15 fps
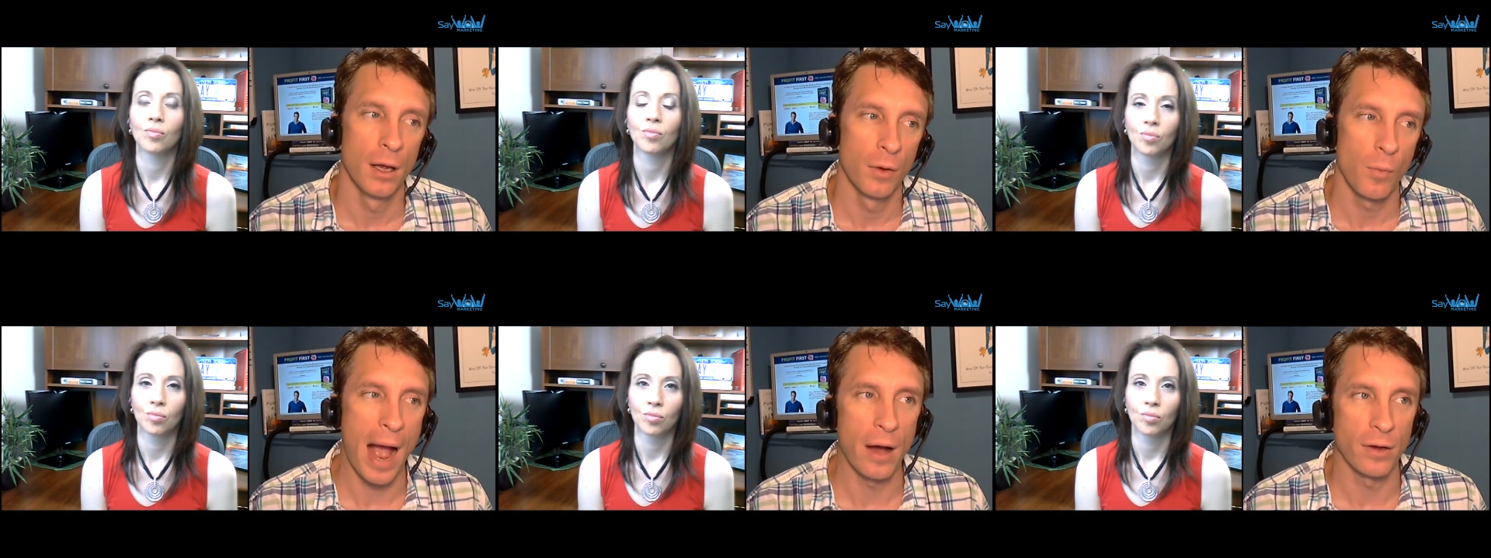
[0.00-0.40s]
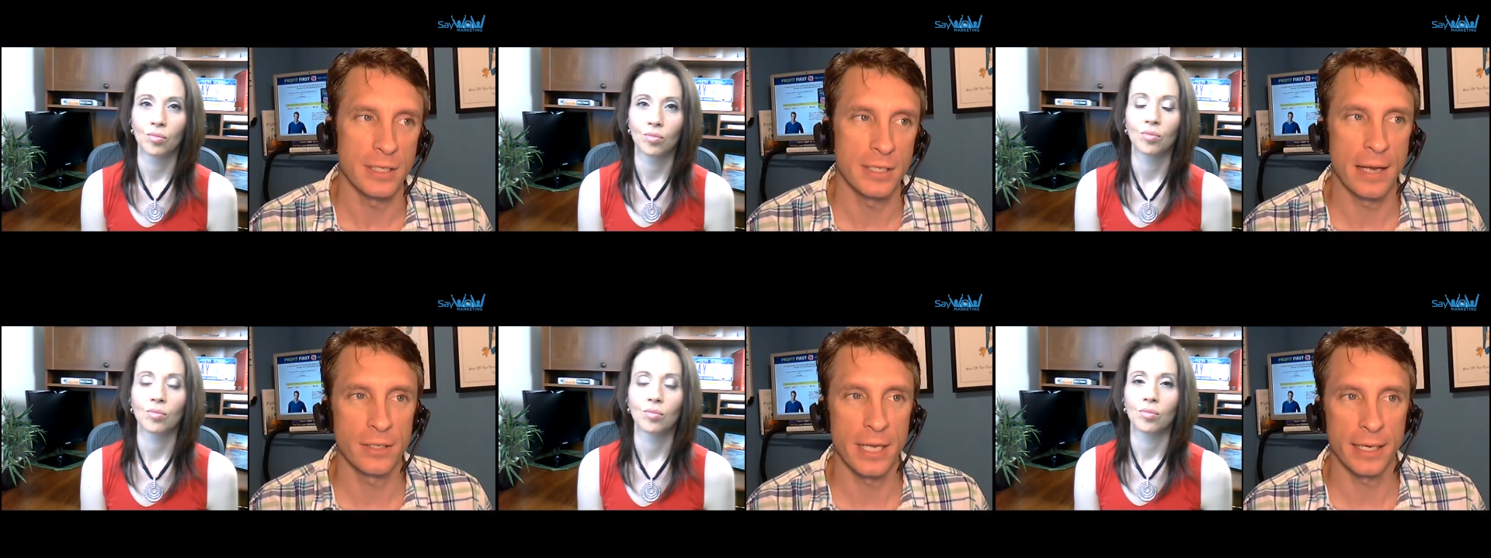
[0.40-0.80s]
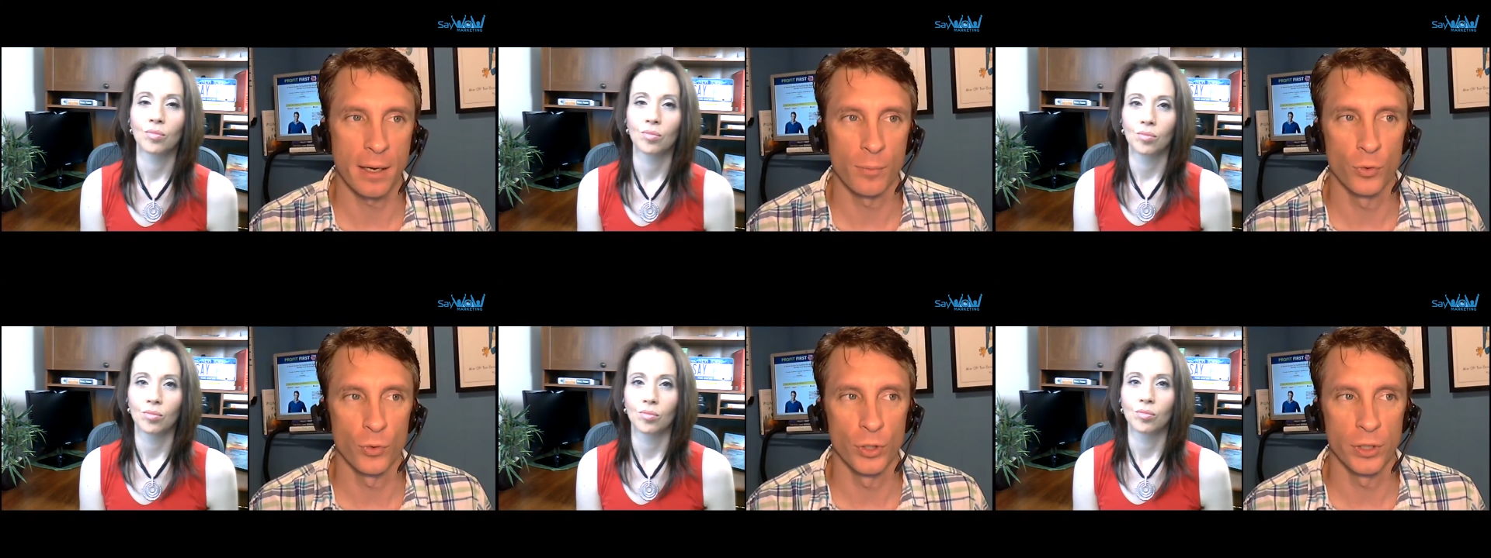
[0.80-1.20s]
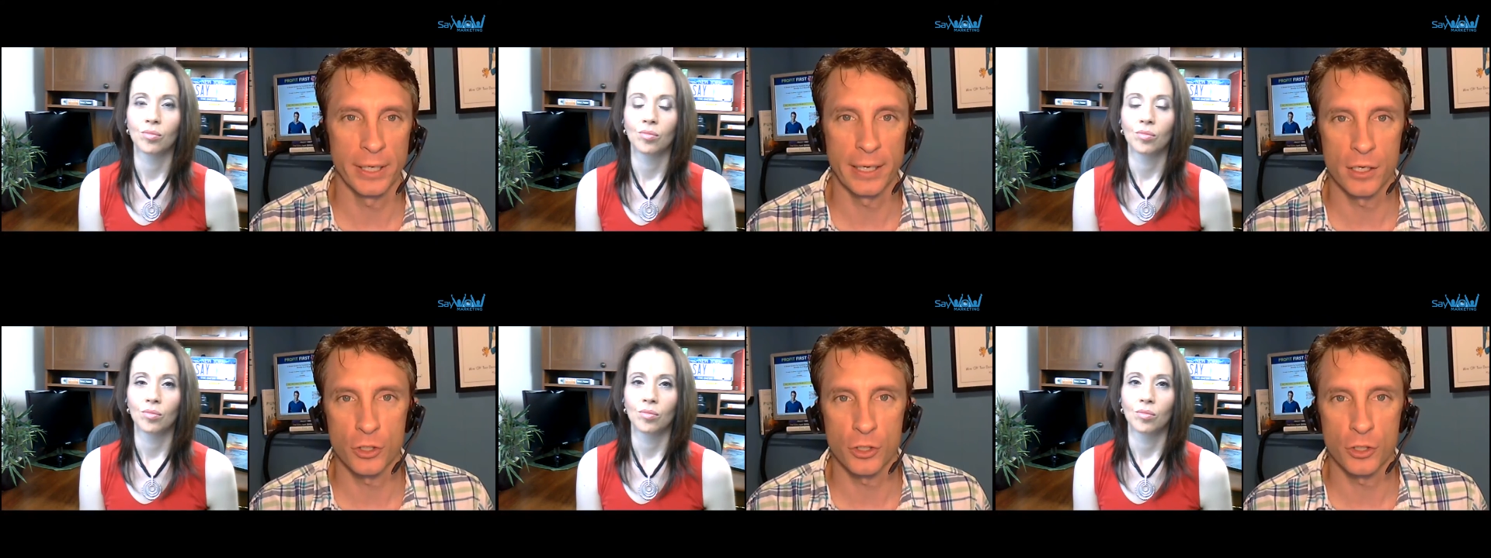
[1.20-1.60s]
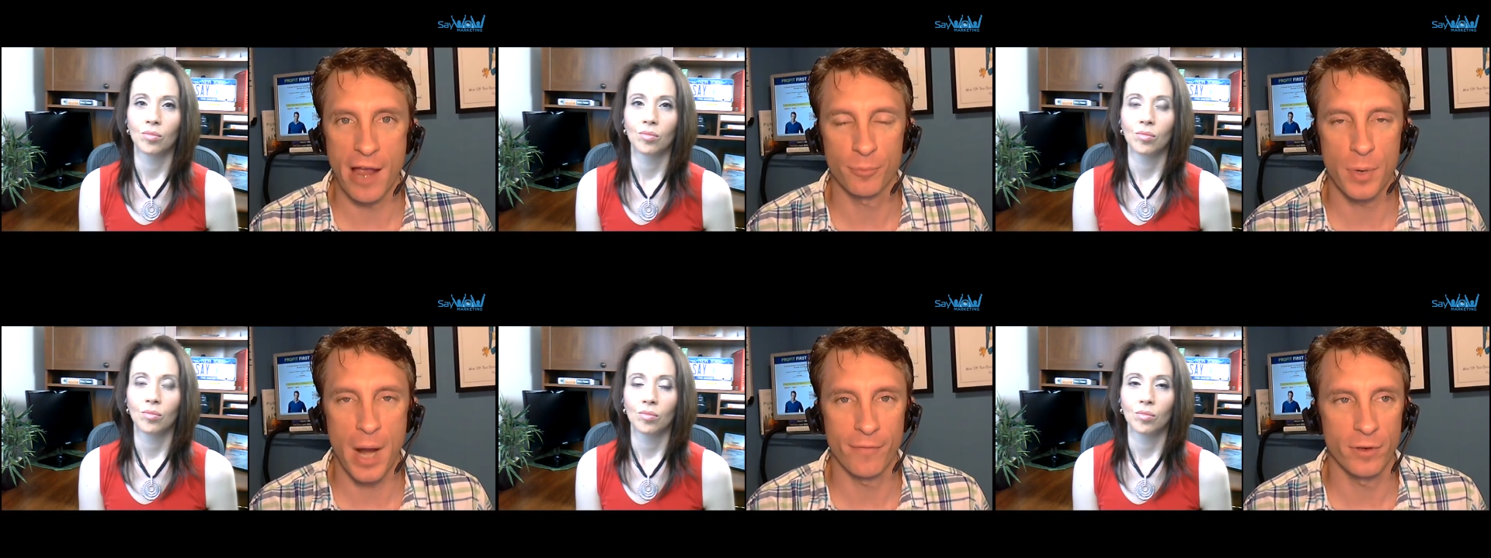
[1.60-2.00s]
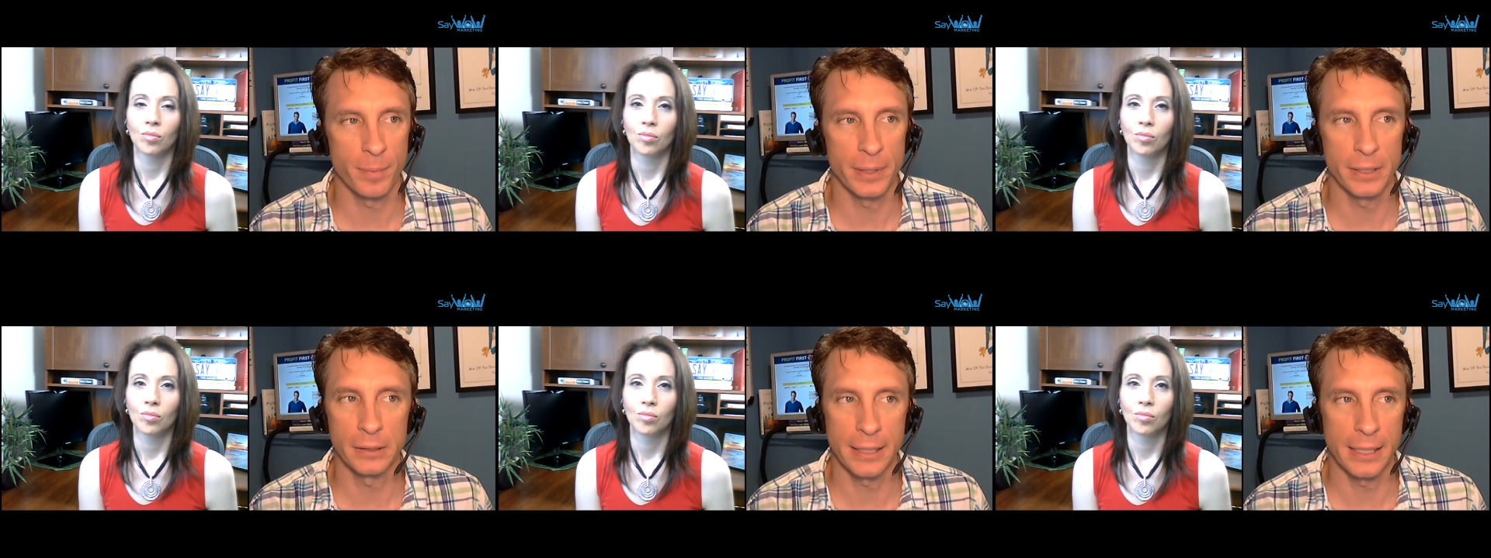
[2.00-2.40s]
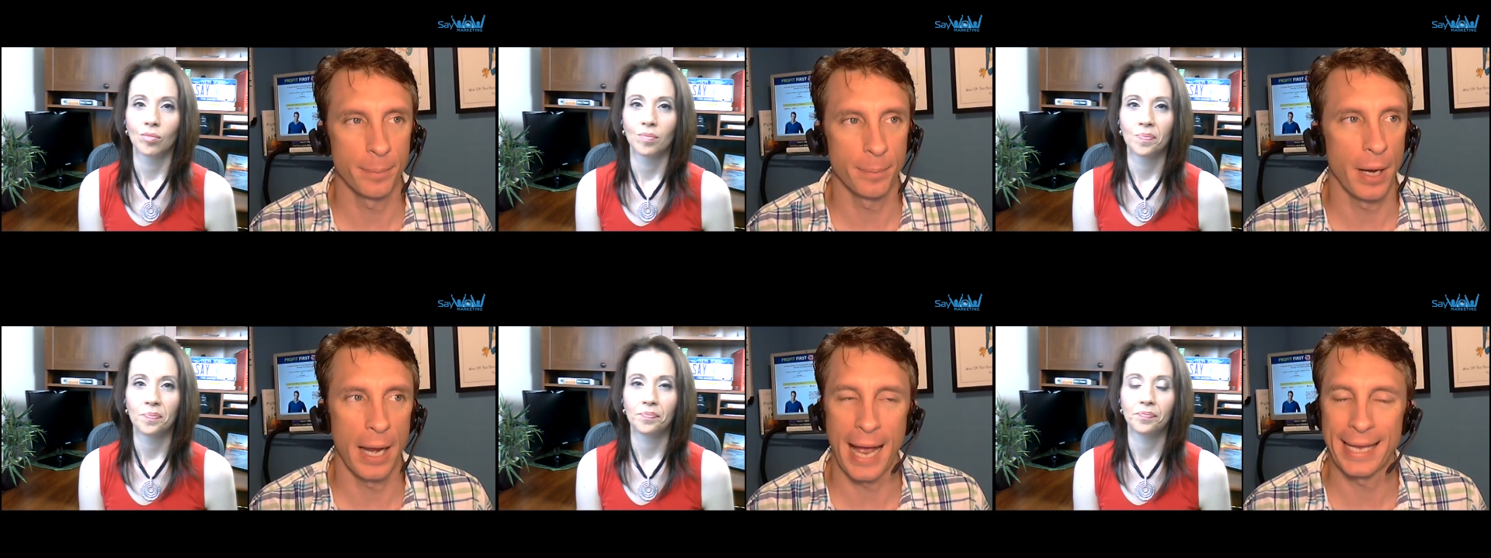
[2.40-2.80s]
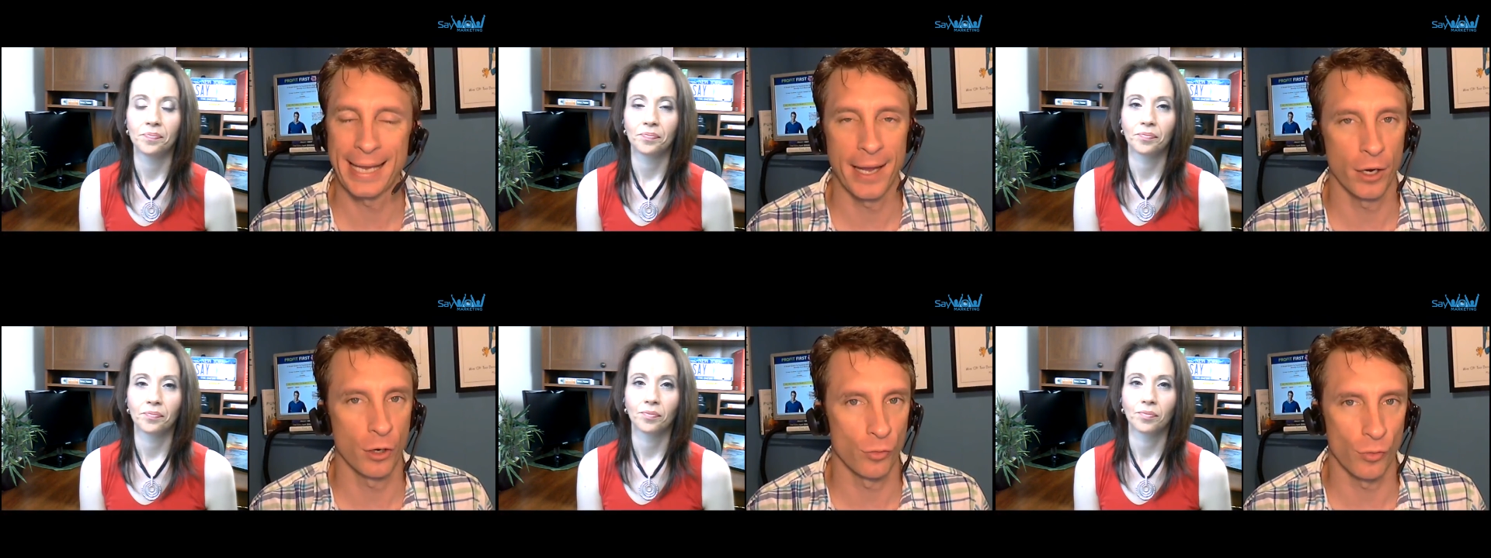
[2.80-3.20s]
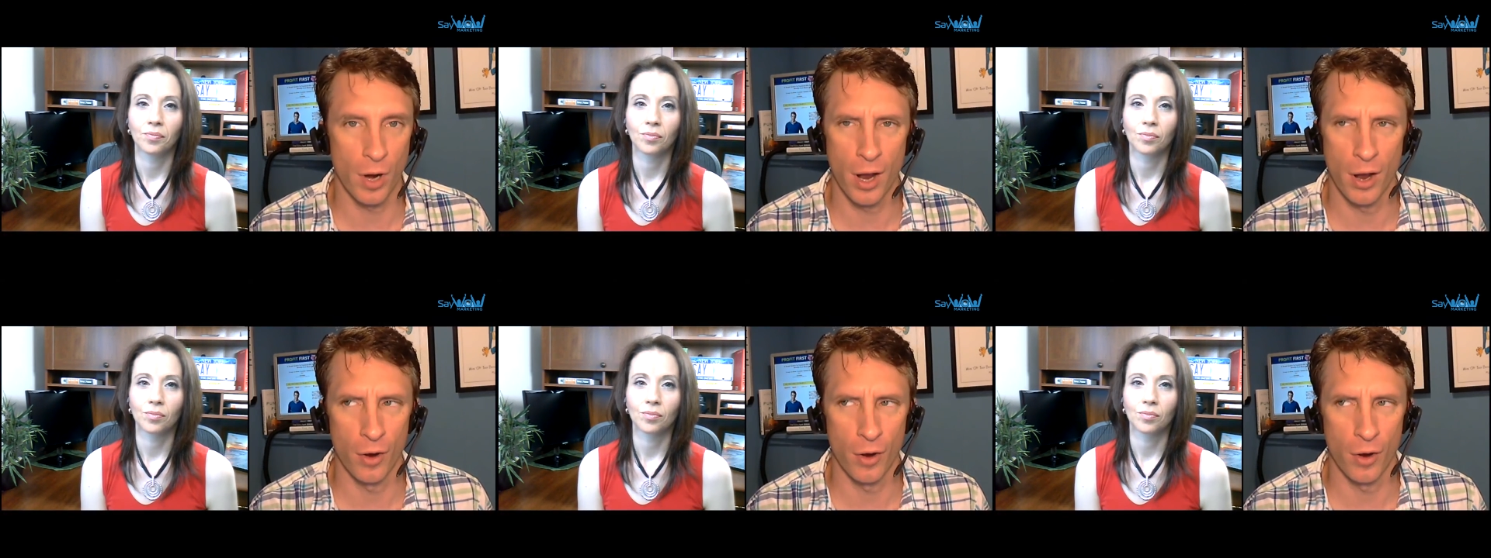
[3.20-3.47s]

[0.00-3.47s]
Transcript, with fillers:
Speaker 1: "Wow, it sounds like I'm really going to drive profitability, but I can't grow.